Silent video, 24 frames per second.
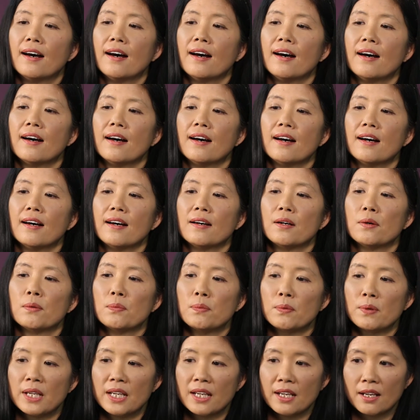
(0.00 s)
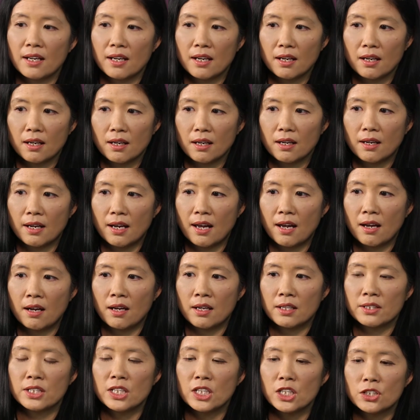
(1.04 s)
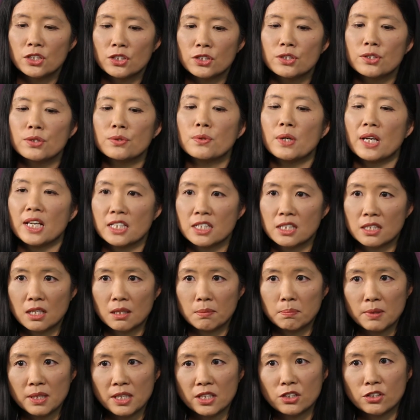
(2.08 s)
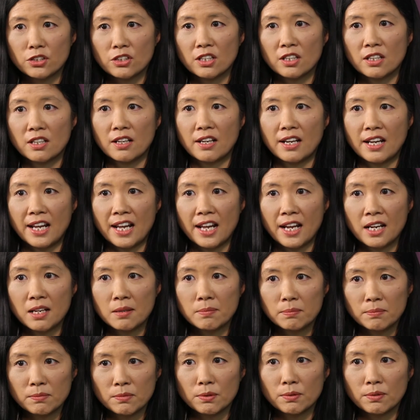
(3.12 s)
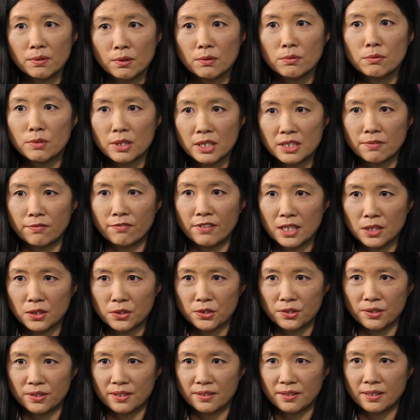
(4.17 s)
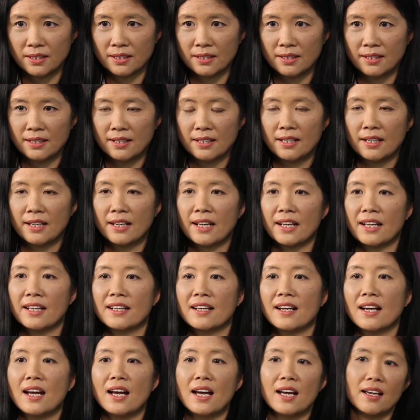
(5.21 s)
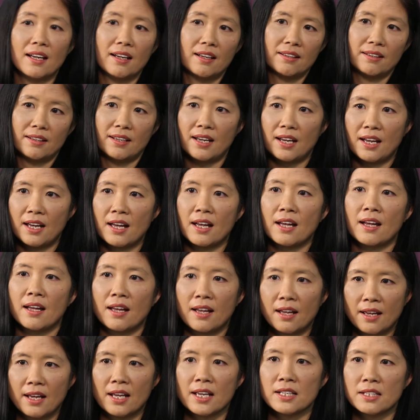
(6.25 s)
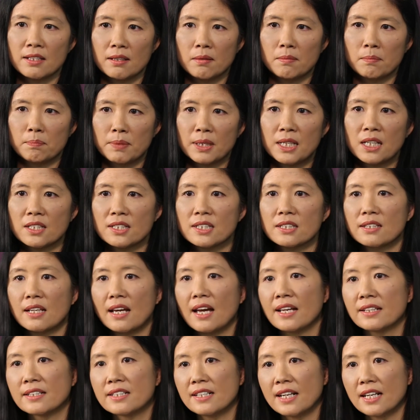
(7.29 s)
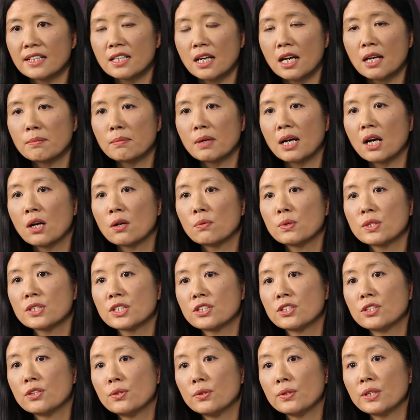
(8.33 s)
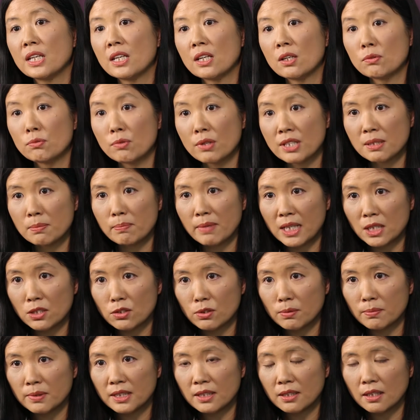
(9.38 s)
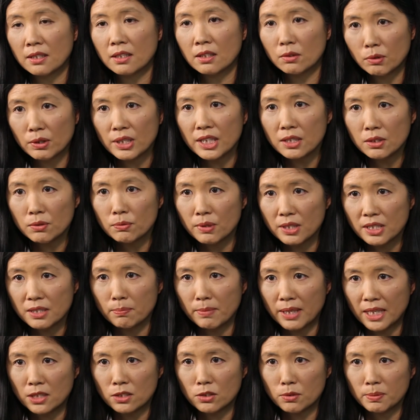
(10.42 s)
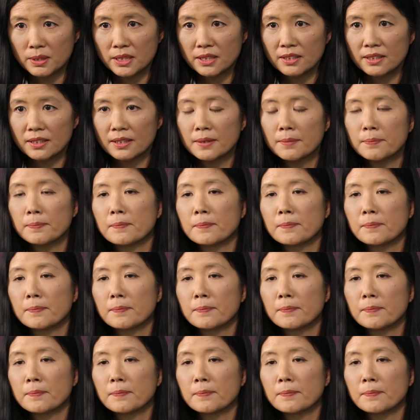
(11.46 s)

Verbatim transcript: Uh, we uh, need to establish an A L M risk function. And I, I, I, because at that time I was still in risk management, uh, credit risk management,